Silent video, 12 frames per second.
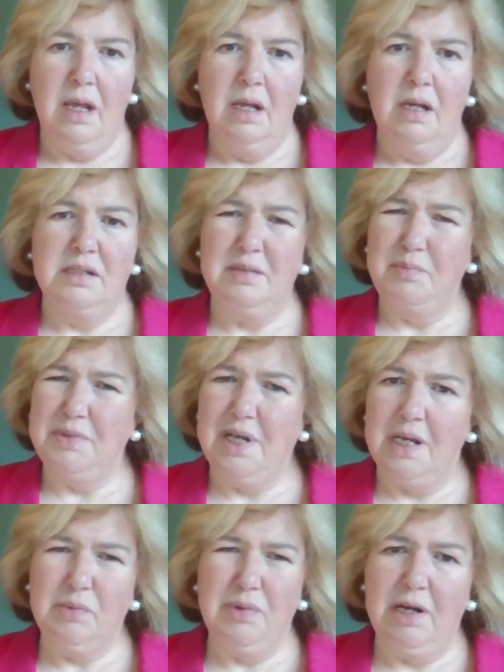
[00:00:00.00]
Sometimes
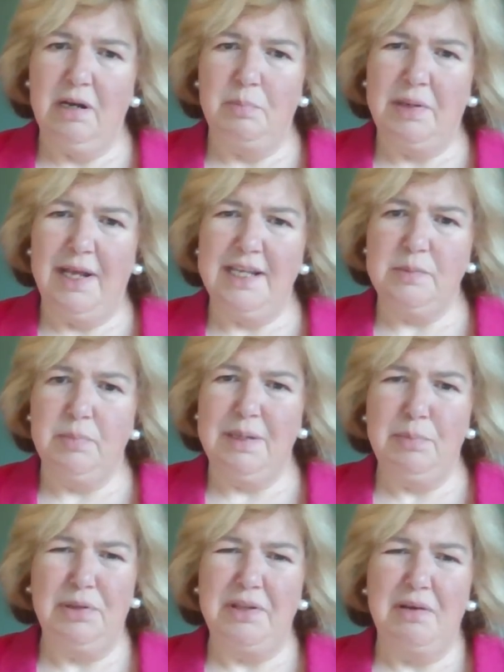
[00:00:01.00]
we can't place
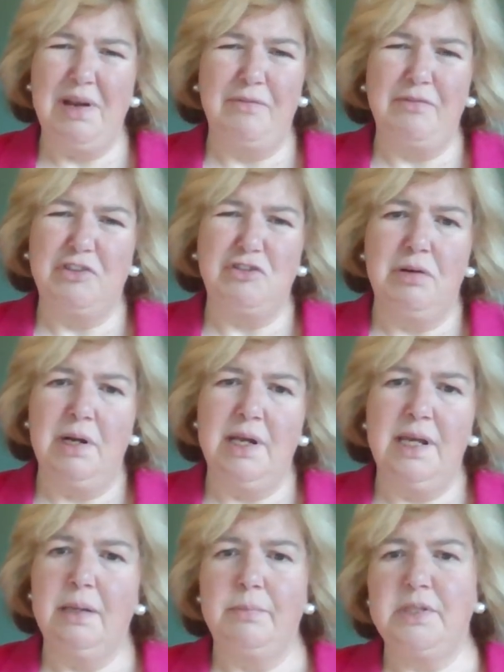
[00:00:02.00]
people, they are not a tree,
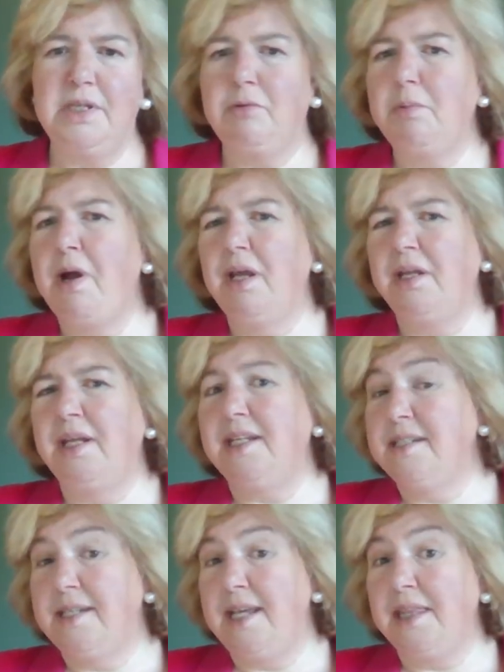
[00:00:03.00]
so we might need to
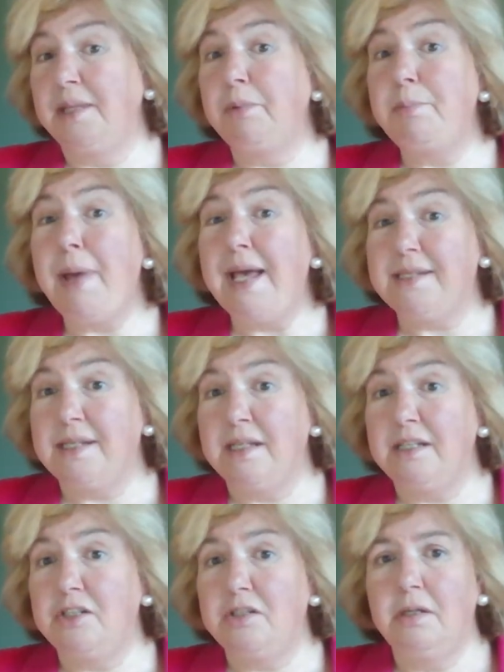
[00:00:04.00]
send them a
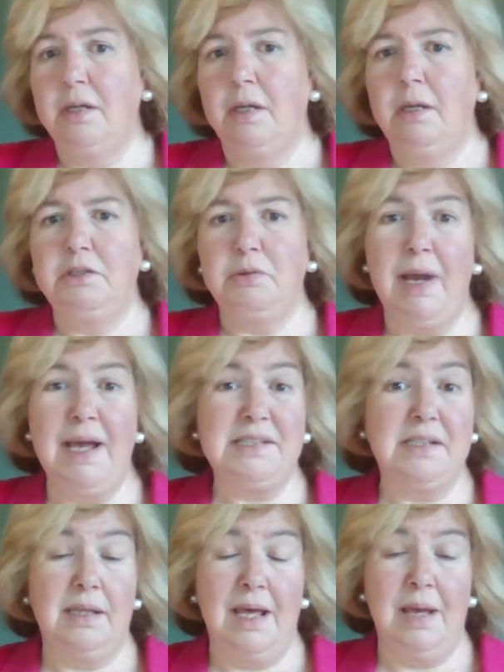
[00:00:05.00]
message to
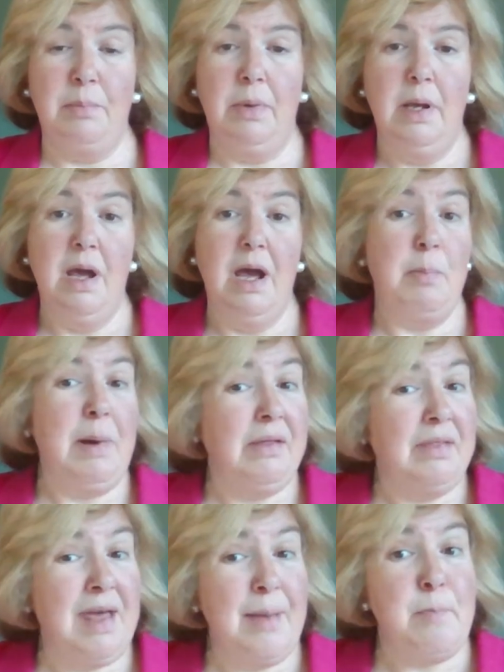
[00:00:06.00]
ask them about
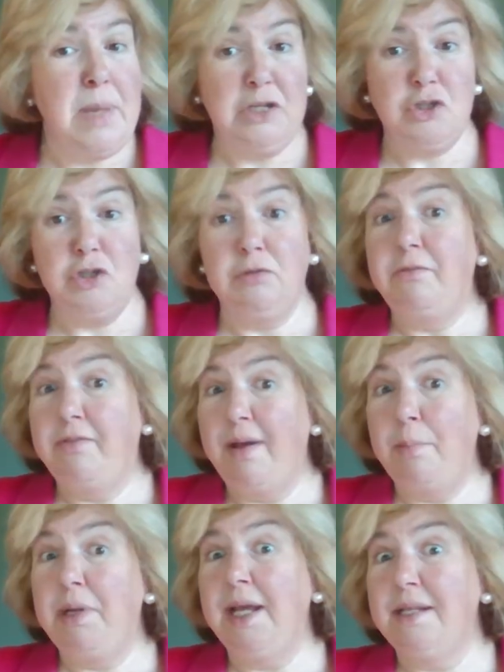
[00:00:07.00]
their Mitchell
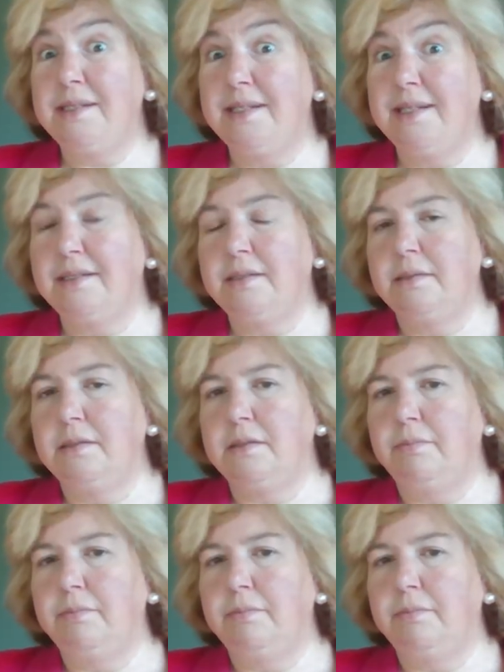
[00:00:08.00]
family ancestors.